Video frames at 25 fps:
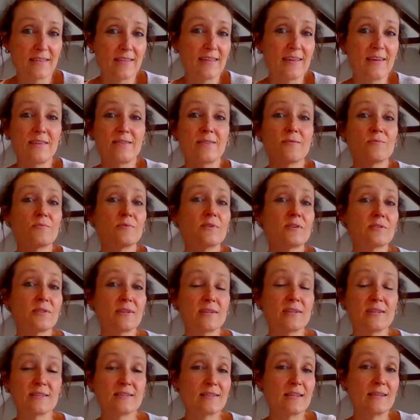thing in the world,
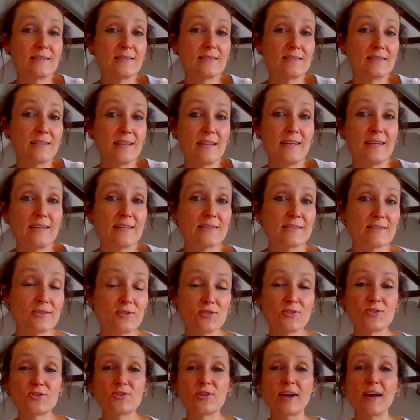that it's here to
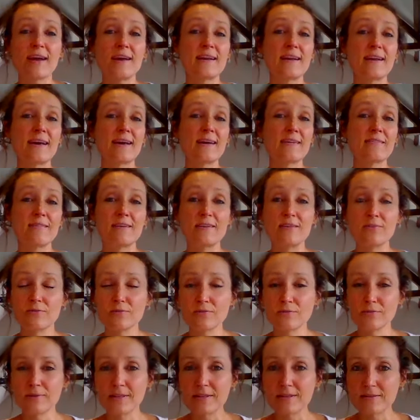shine out in
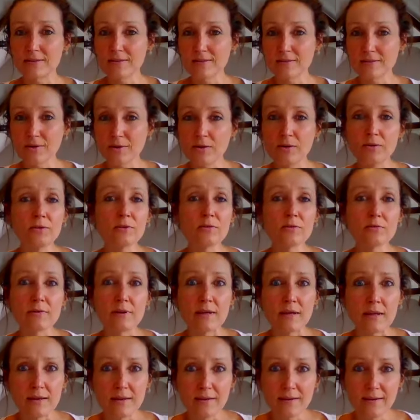all its
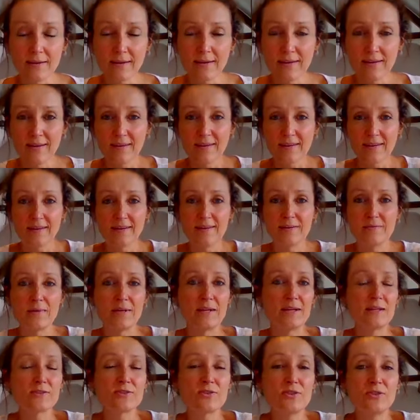glory,
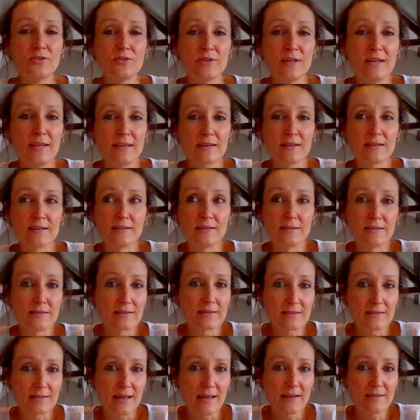in its
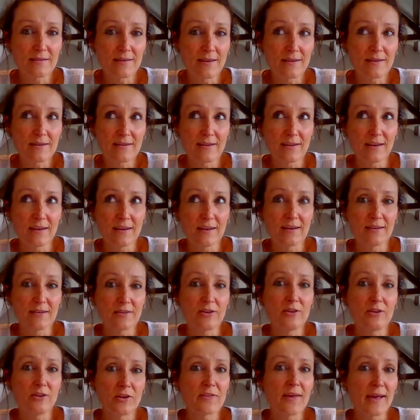uniqueness. And
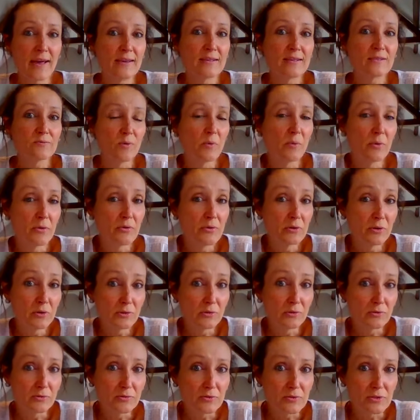that is what we're all
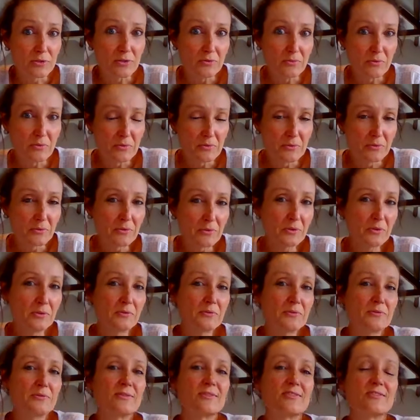called to do. We're all
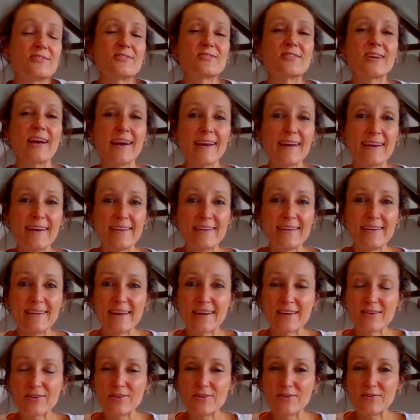called to shine in
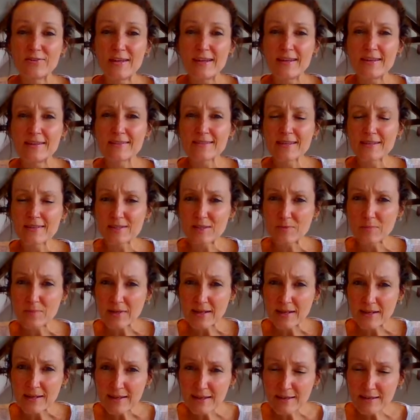our uniqueness and to
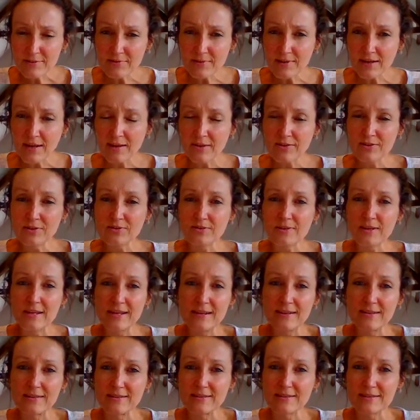believe in our
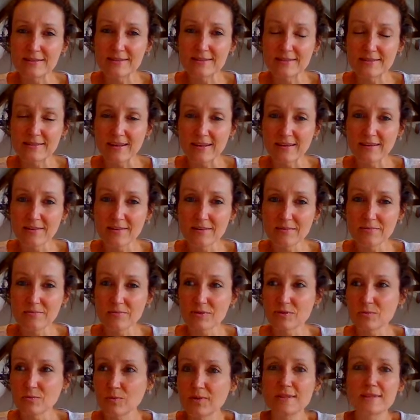uniqueness, to
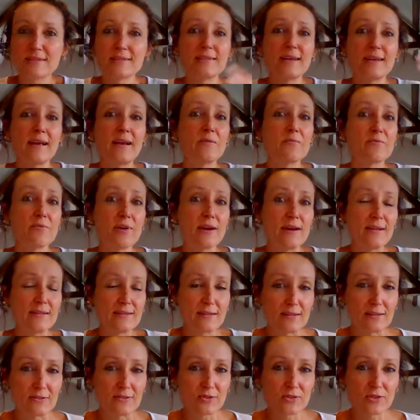want to celebrate
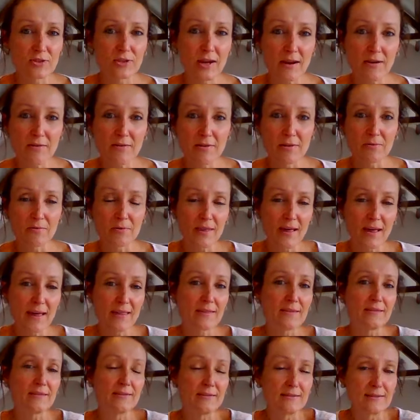it and share it with
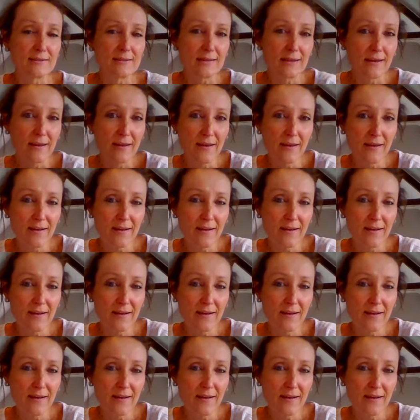others.